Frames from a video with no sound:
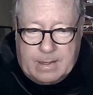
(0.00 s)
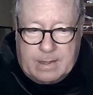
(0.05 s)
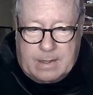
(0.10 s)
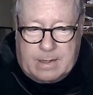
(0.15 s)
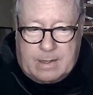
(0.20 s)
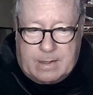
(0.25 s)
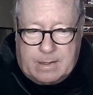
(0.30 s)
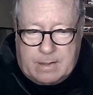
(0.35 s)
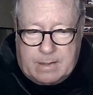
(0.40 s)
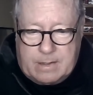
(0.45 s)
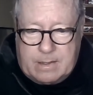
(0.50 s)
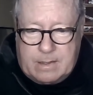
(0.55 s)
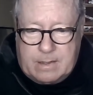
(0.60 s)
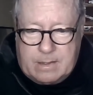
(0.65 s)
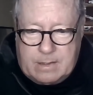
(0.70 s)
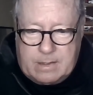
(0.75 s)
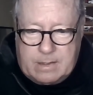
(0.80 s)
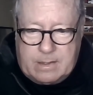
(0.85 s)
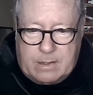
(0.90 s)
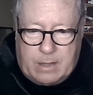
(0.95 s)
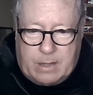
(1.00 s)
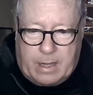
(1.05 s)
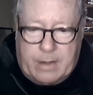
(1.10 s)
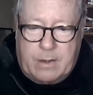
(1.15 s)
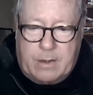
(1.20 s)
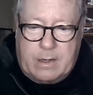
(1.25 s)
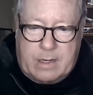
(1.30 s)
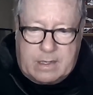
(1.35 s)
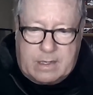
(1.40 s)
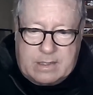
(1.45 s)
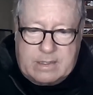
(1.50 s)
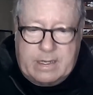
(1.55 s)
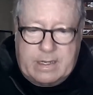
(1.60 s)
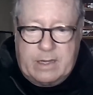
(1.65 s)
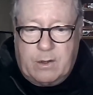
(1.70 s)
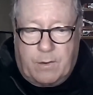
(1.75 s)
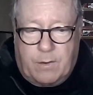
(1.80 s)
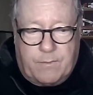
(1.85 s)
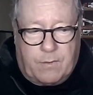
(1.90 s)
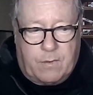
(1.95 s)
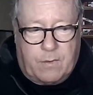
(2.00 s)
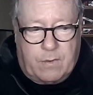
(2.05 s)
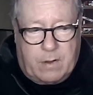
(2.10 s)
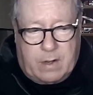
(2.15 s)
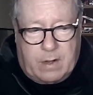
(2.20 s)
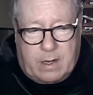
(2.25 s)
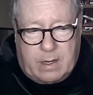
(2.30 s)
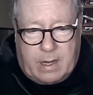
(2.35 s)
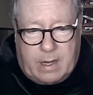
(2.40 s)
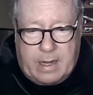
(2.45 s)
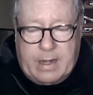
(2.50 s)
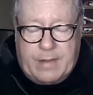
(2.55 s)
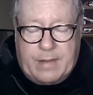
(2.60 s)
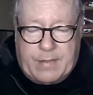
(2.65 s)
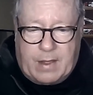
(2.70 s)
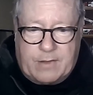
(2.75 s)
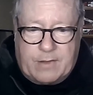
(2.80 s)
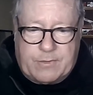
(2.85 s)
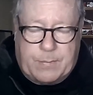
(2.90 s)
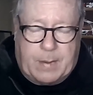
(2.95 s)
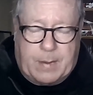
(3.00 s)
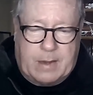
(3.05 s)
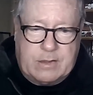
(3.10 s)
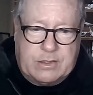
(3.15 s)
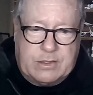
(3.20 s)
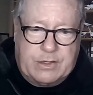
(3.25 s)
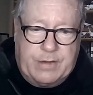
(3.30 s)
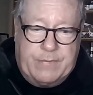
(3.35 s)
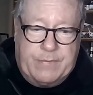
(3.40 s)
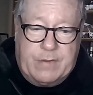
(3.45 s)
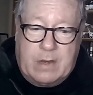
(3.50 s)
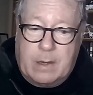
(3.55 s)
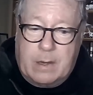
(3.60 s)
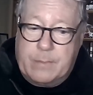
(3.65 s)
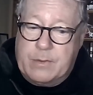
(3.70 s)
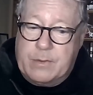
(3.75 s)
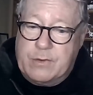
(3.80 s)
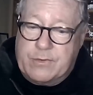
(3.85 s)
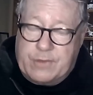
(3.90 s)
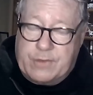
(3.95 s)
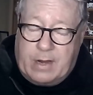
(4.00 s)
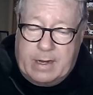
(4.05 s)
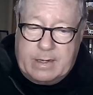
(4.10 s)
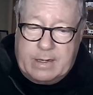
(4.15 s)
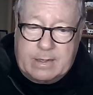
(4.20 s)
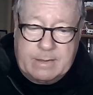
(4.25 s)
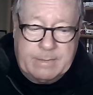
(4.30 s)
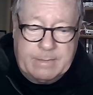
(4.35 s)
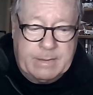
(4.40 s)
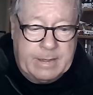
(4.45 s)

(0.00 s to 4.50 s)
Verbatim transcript: uh, get exceed over eighty thousand pounds G B W in China.